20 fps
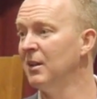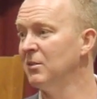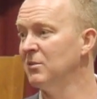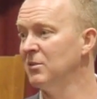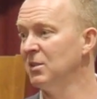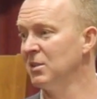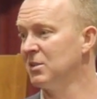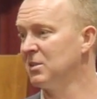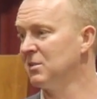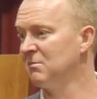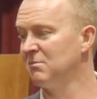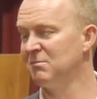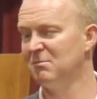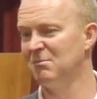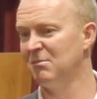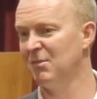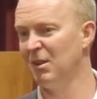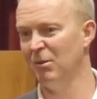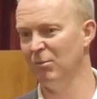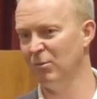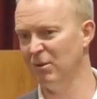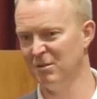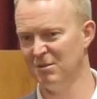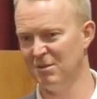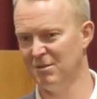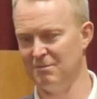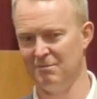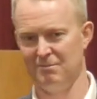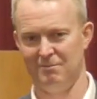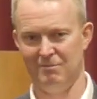Just it
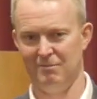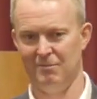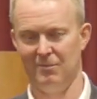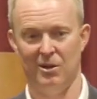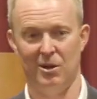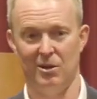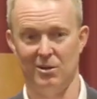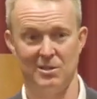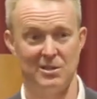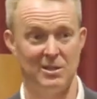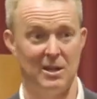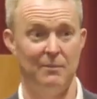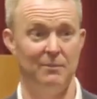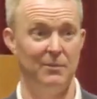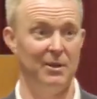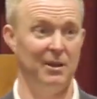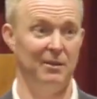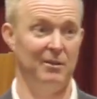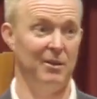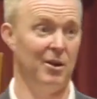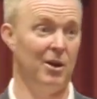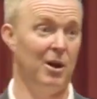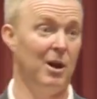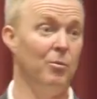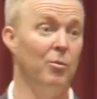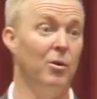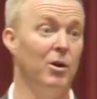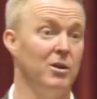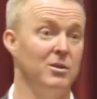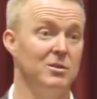was not something that I
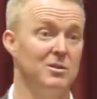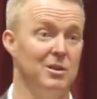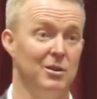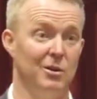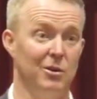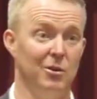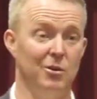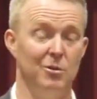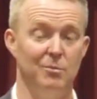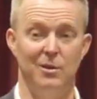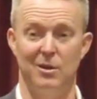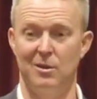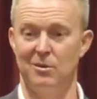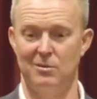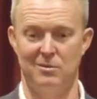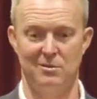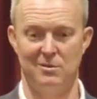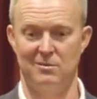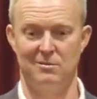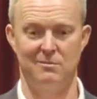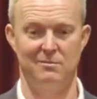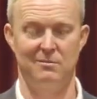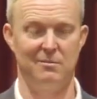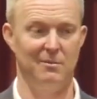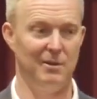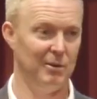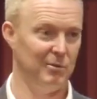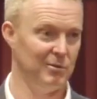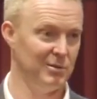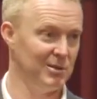wanted to do because
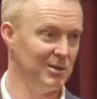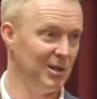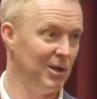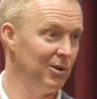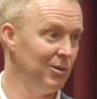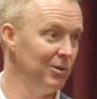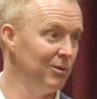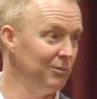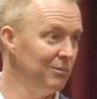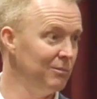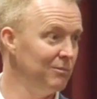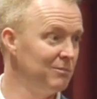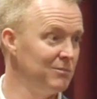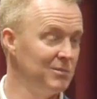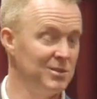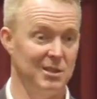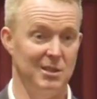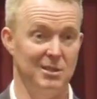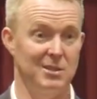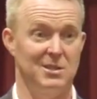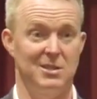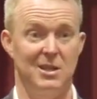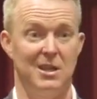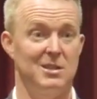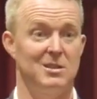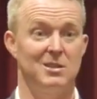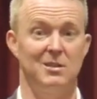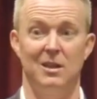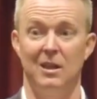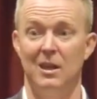there was no
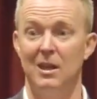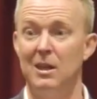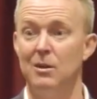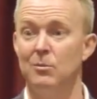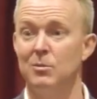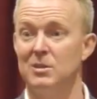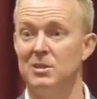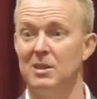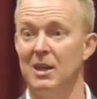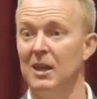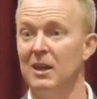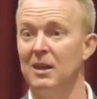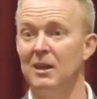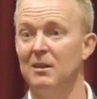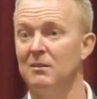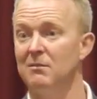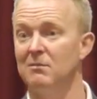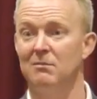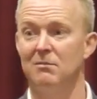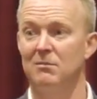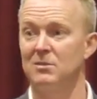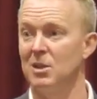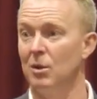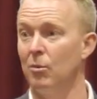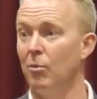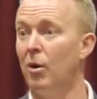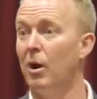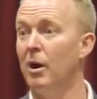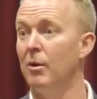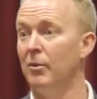success that he was getting, so
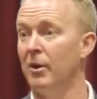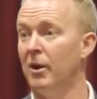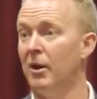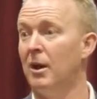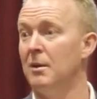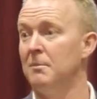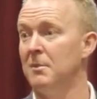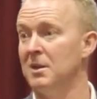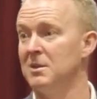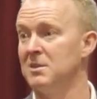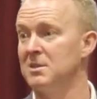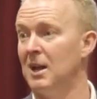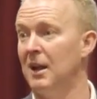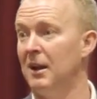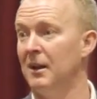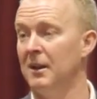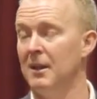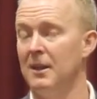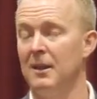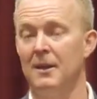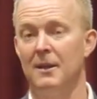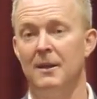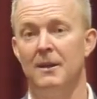why would I mentality.